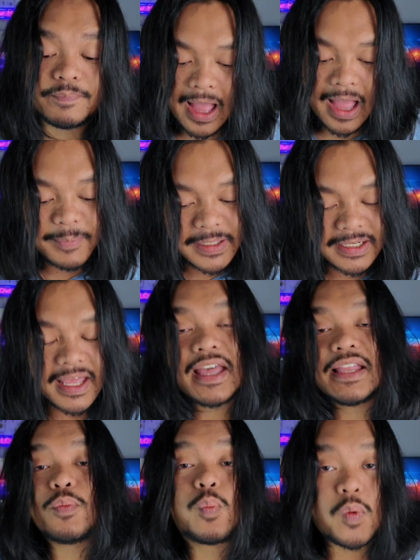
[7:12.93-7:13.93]
I mean,
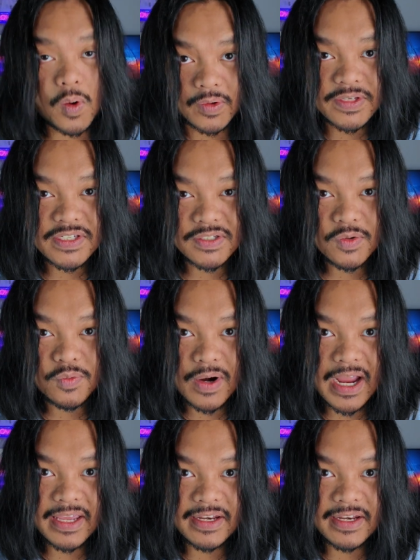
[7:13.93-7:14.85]
it works, right?